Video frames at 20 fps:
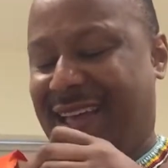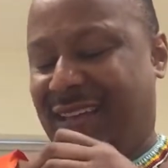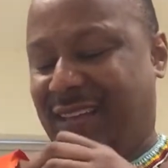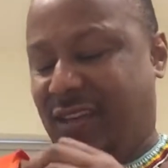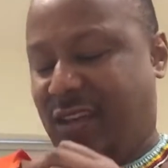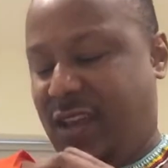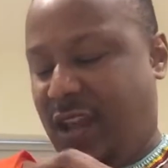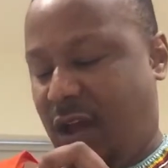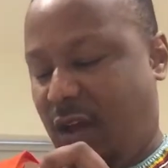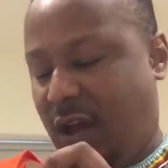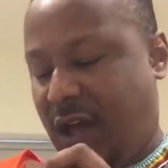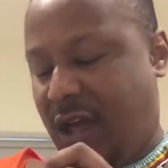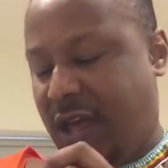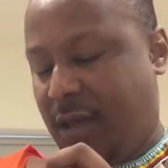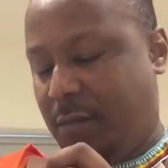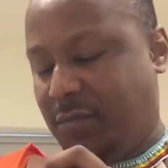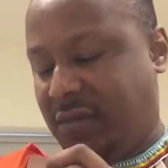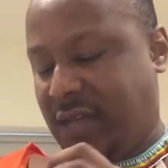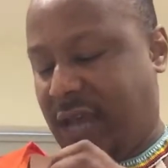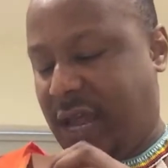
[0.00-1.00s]
So now I
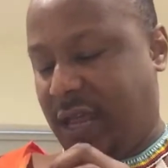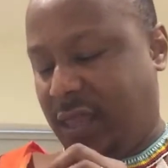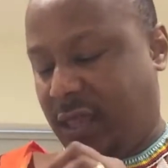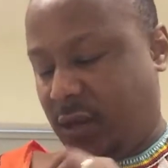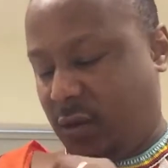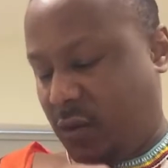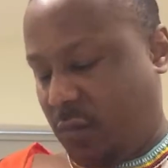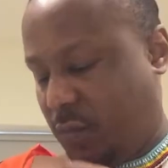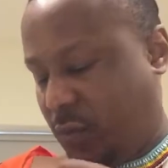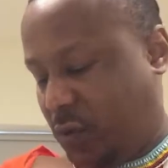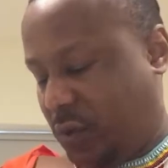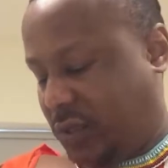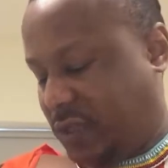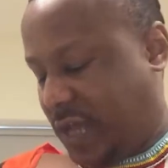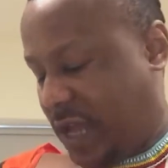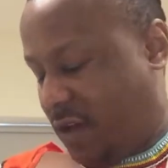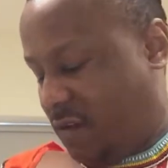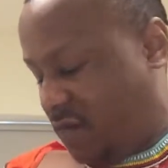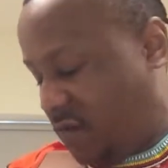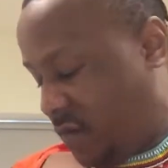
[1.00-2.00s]
am tying the knot because
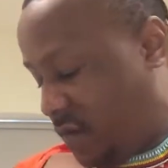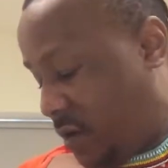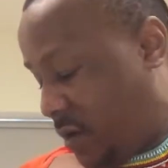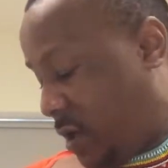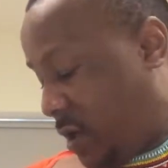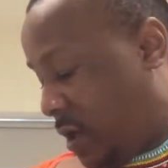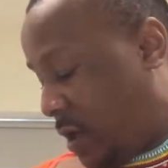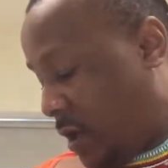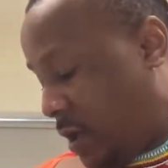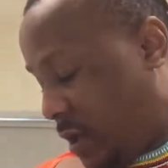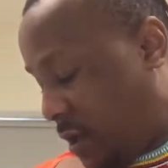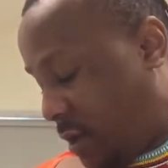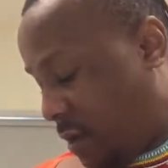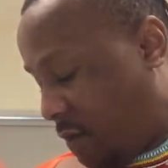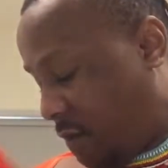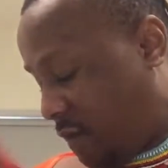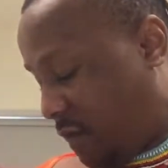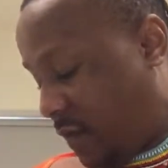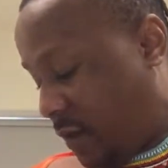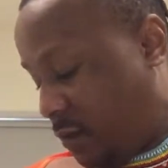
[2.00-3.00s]
I've
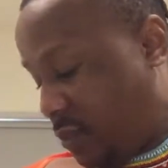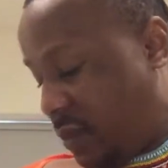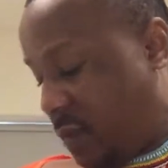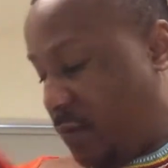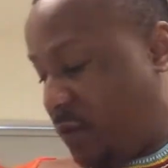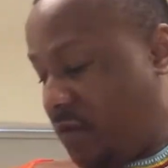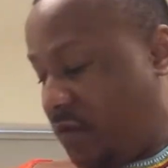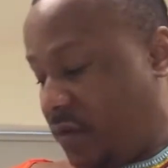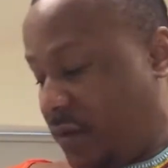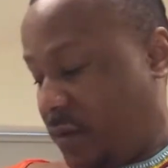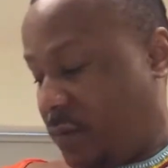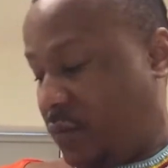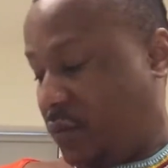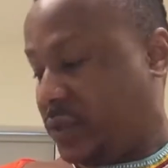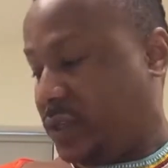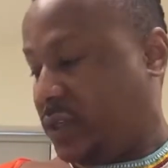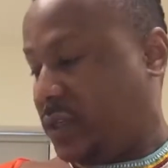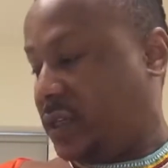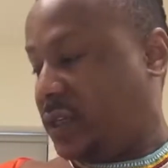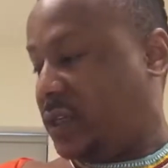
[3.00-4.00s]
found the perfect
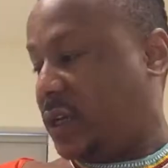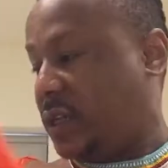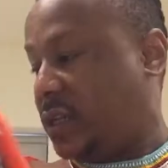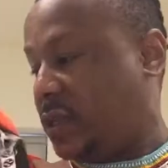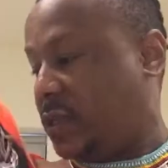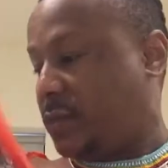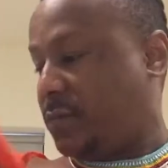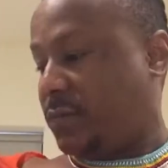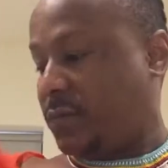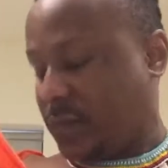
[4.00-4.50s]
position.